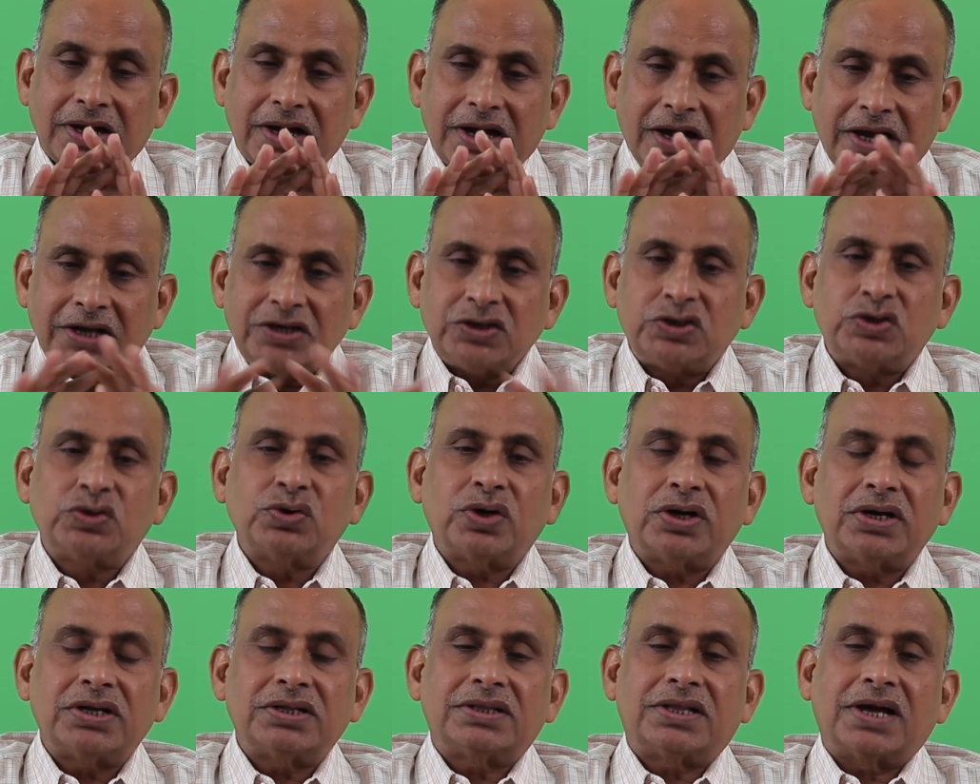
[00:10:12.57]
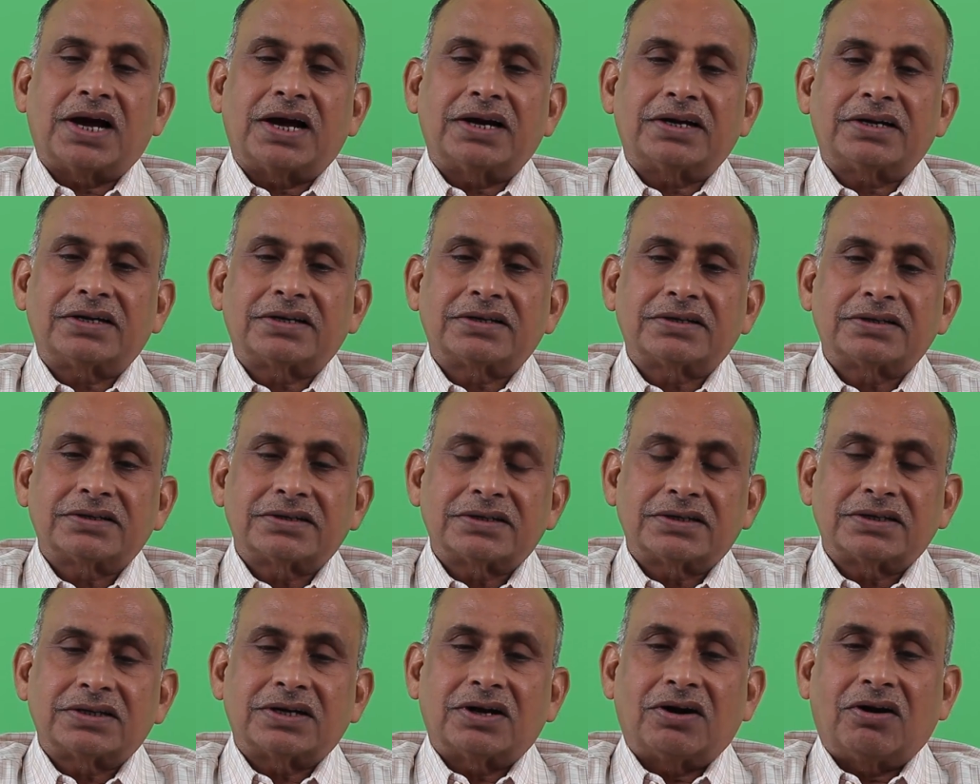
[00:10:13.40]
ensuring
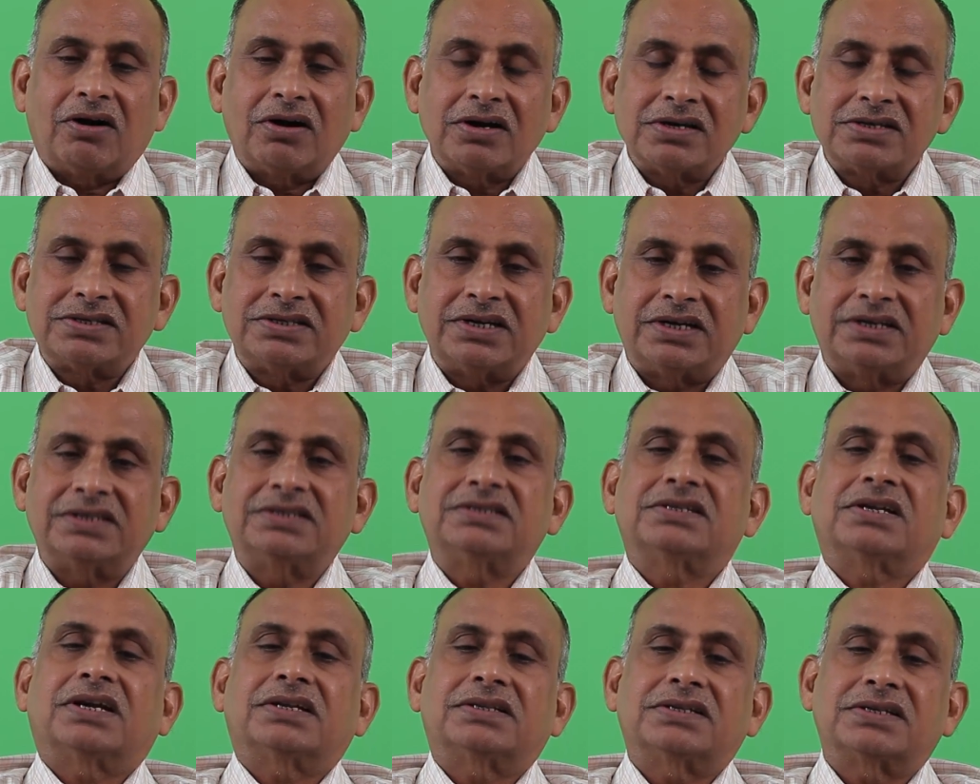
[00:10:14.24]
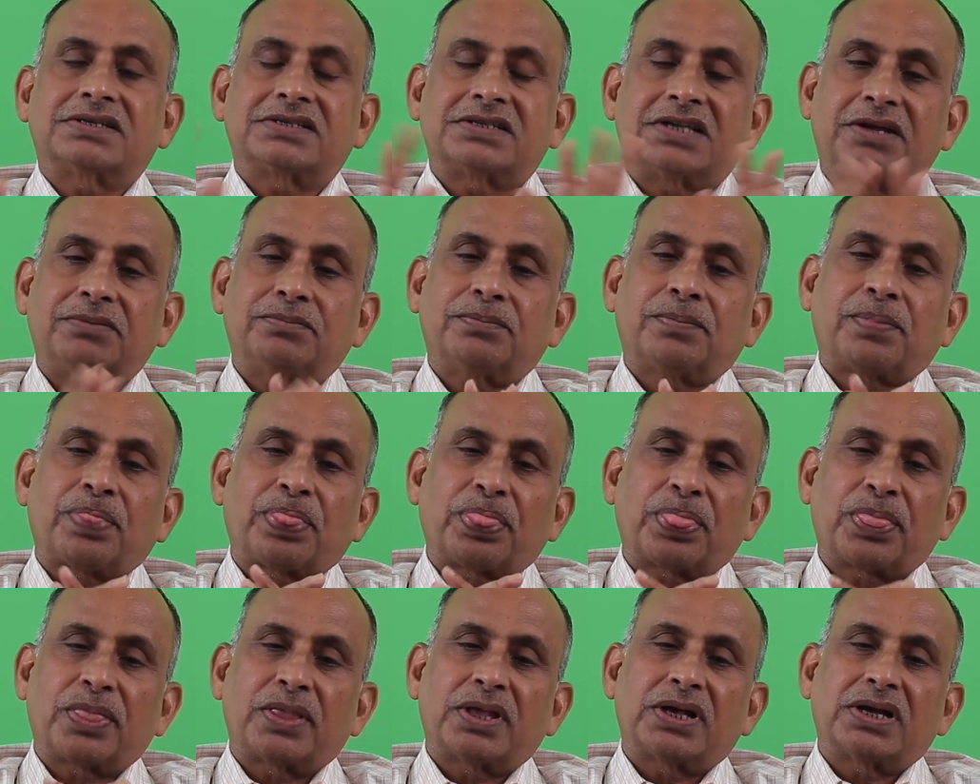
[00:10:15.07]
that all citizens are the same,
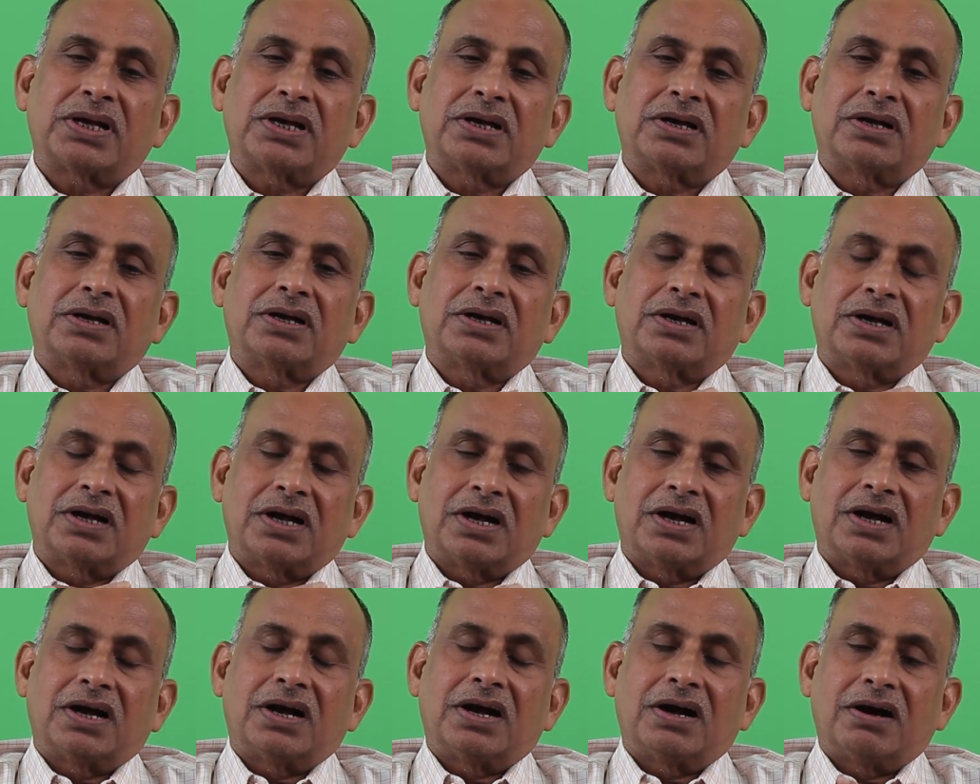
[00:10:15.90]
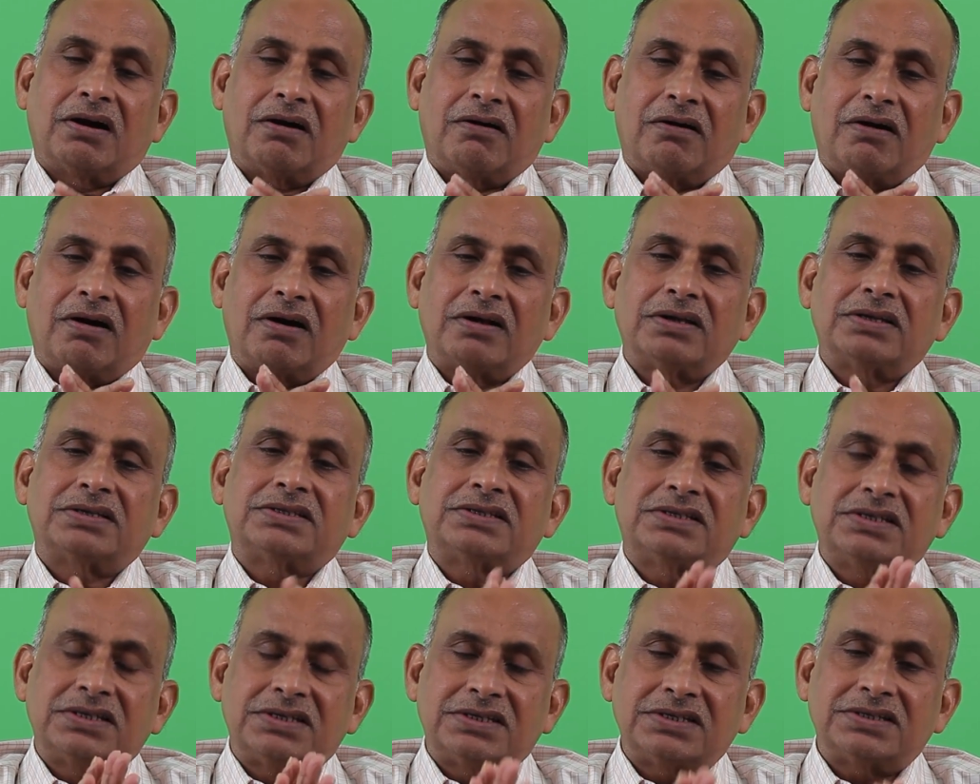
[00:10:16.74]
all
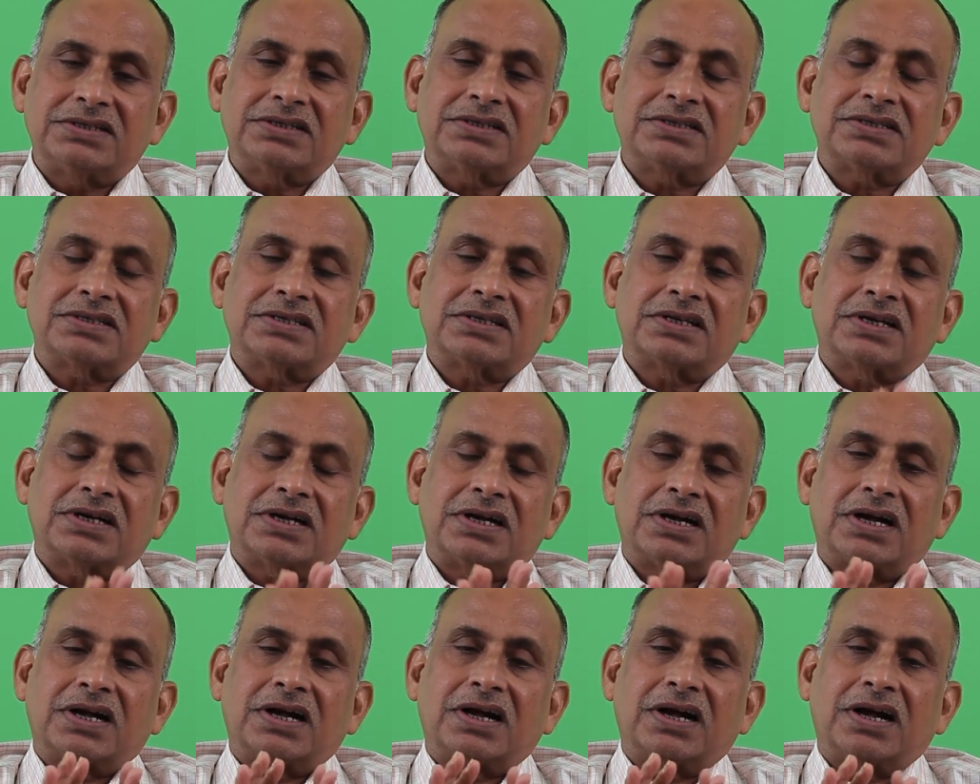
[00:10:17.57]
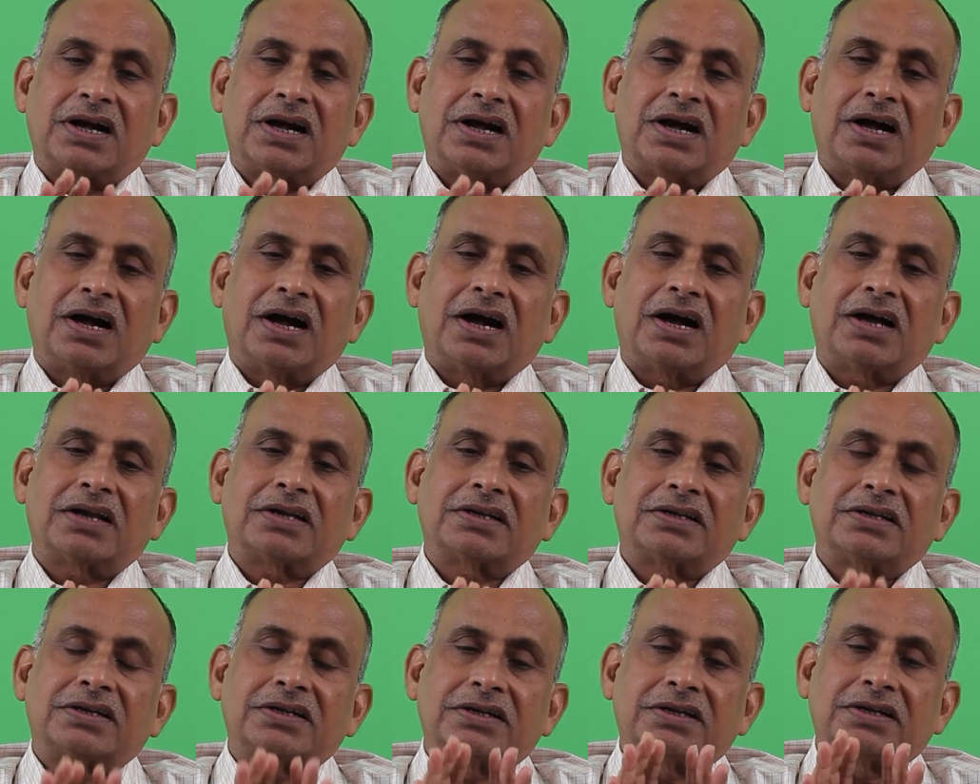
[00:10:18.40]
citizens
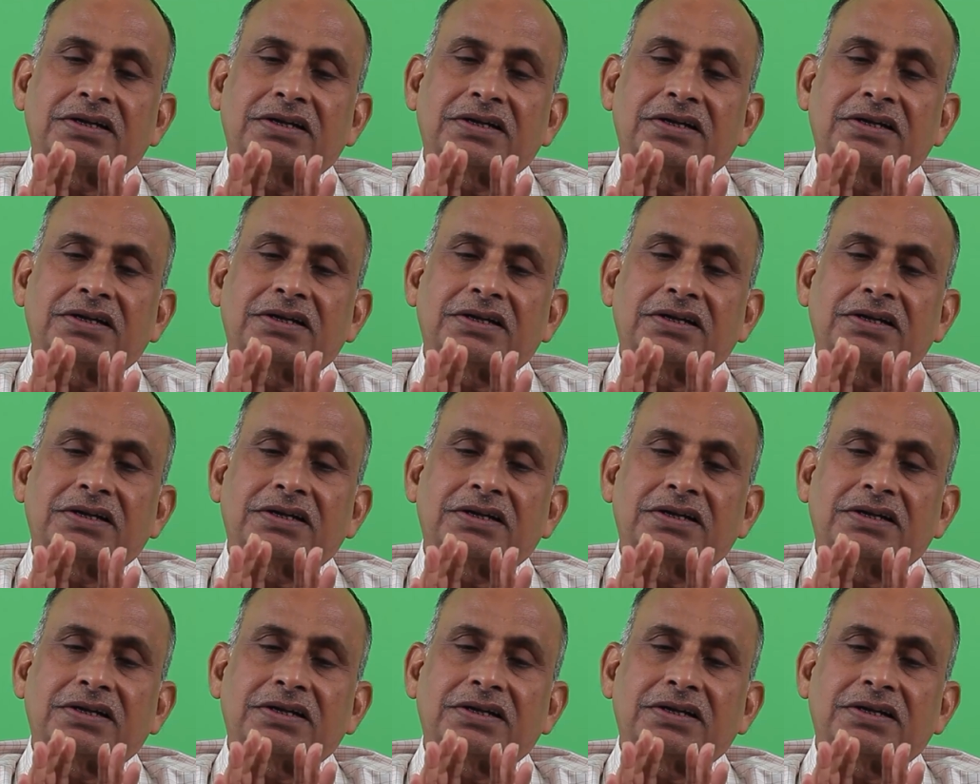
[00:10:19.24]
are